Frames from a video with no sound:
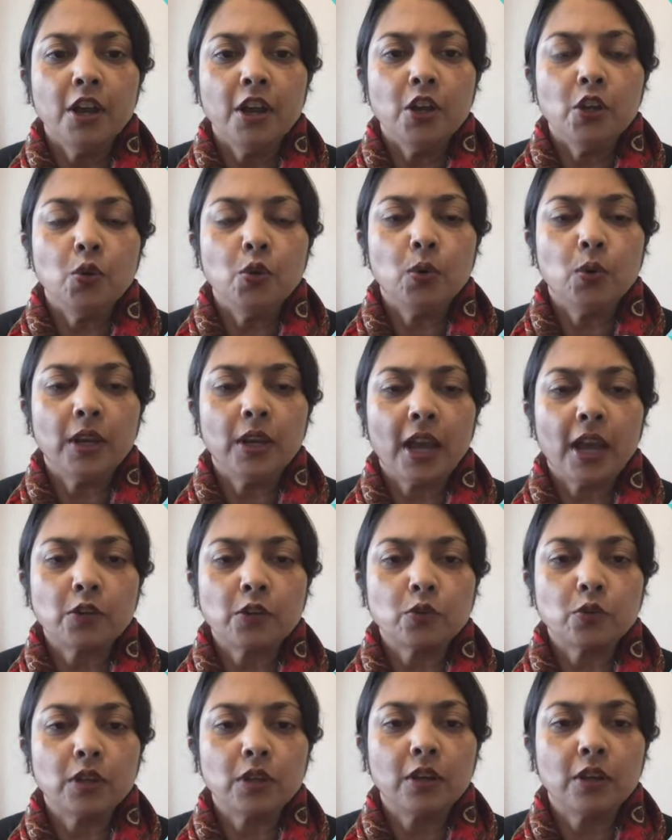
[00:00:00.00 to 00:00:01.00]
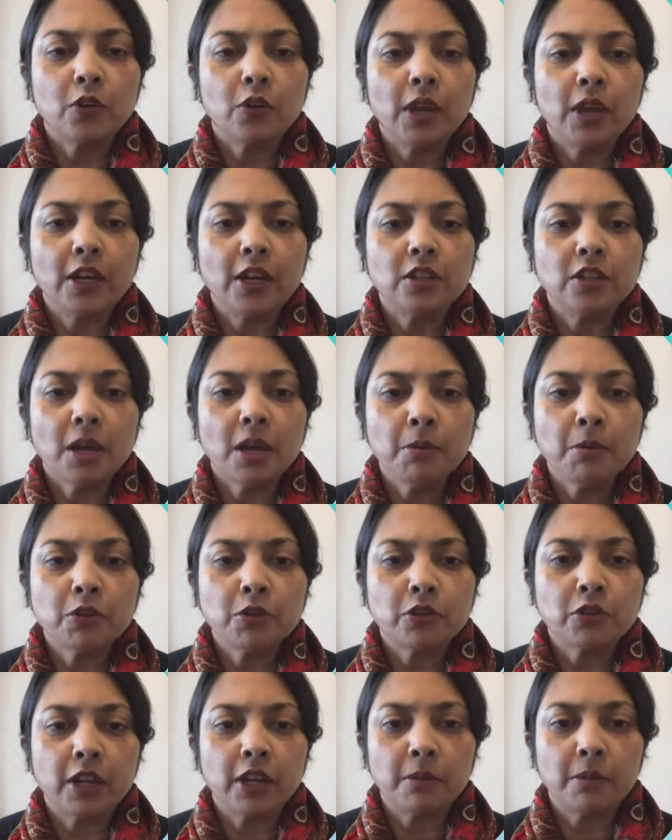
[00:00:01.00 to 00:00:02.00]
you can actually create a double
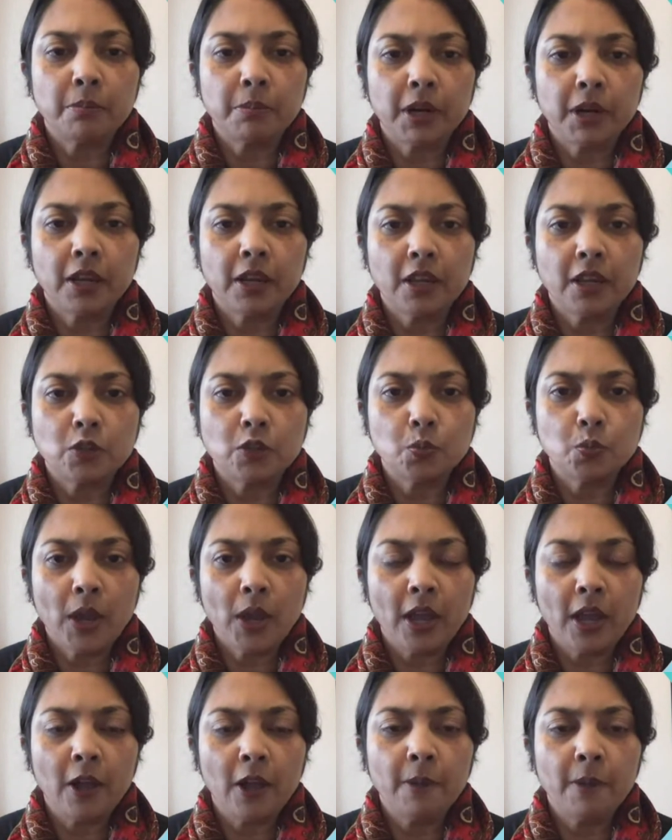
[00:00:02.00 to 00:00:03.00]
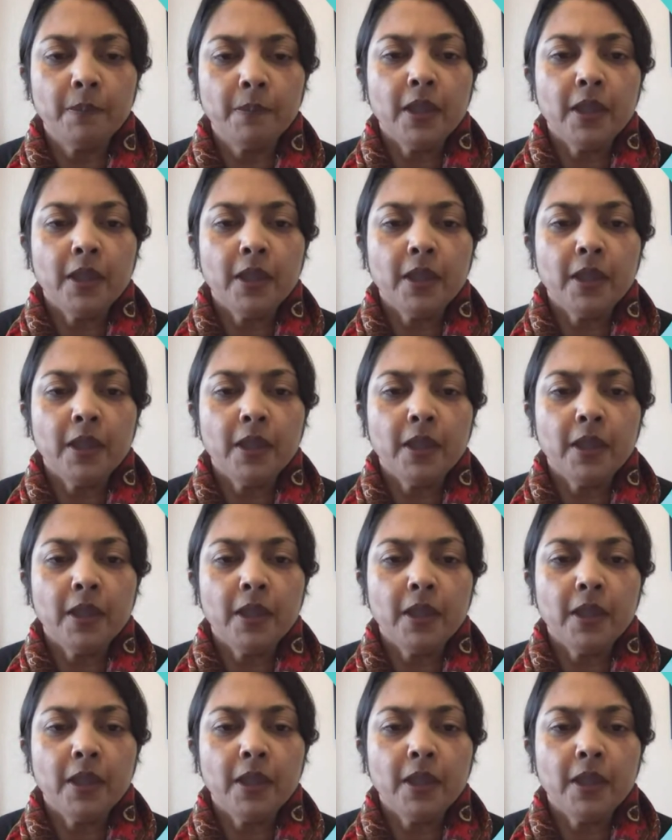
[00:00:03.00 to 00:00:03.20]
strand break as well.